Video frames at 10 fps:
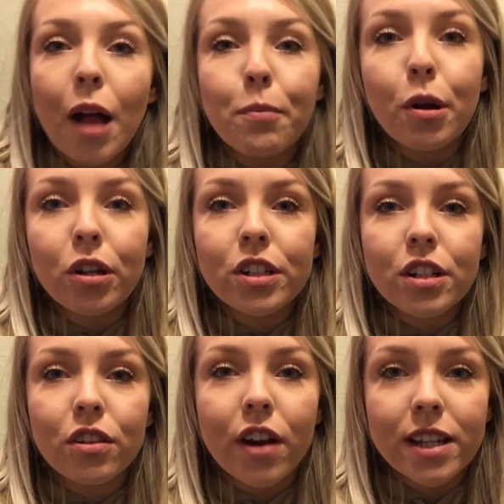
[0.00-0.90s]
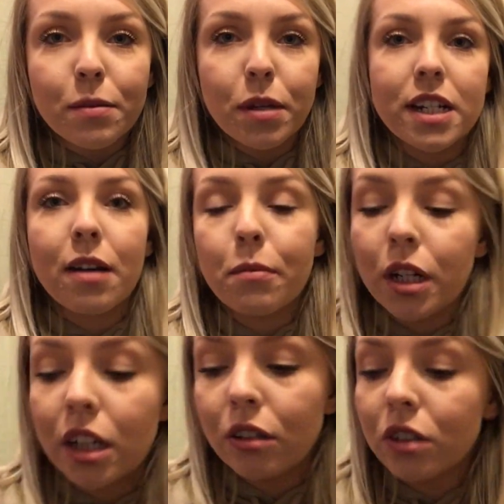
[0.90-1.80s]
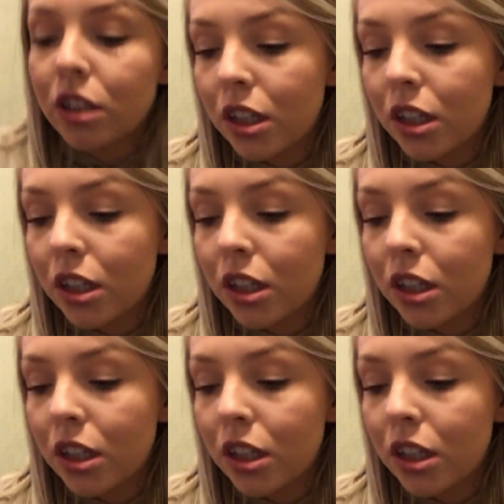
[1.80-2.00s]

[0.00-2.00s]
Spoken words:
I'll put the recipe down below.